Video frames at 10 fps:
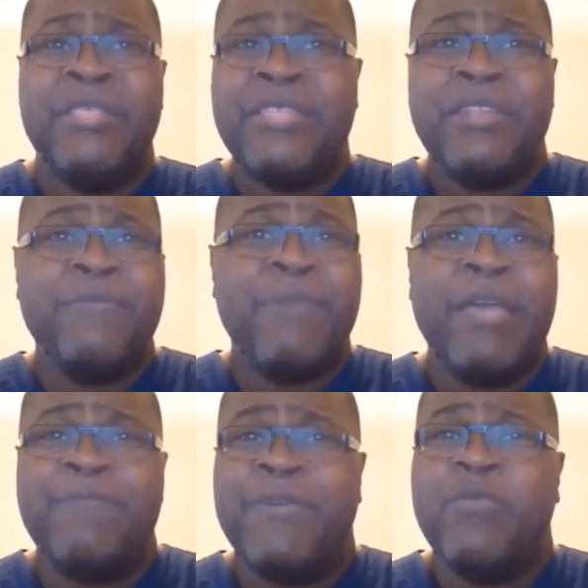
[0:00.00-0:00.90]
that it
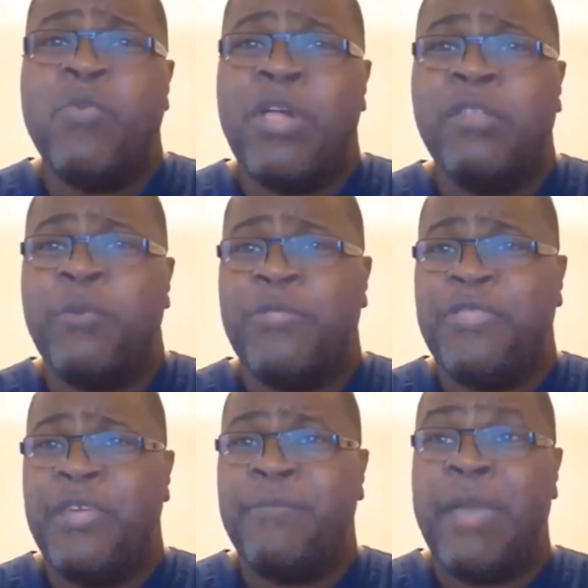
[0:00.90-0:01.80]
might be well with
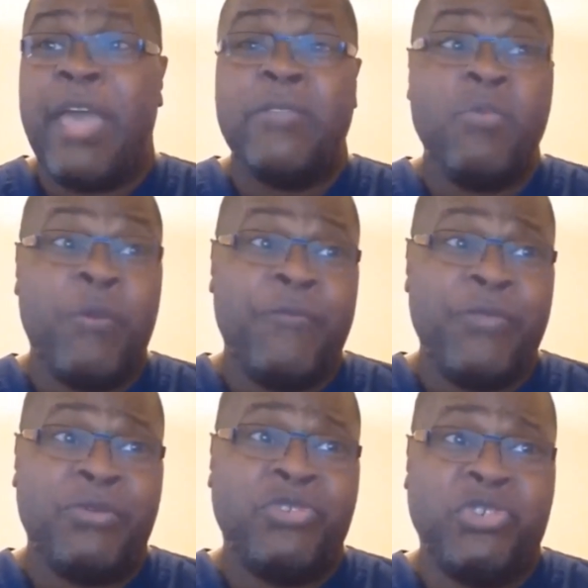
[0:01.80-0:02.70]
them and with
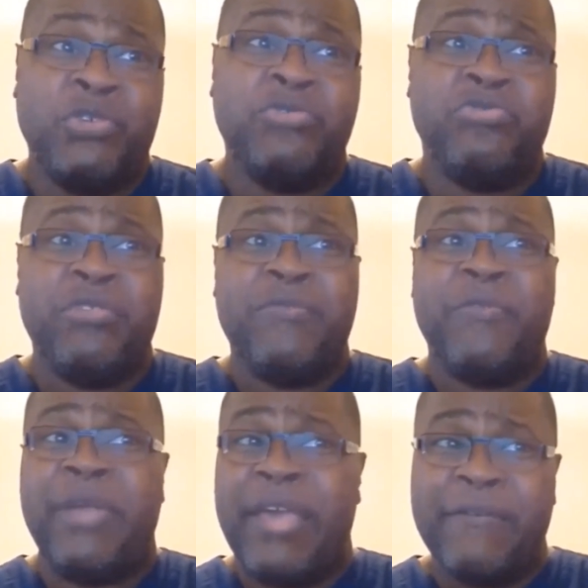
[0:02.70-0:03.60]
their children
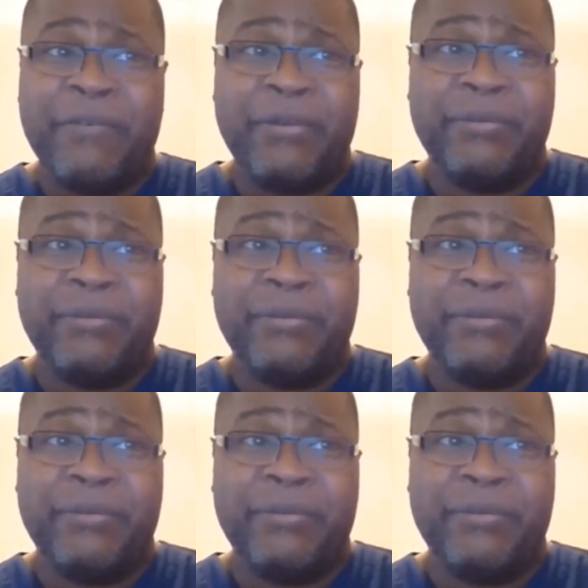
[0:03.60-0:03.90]
forever.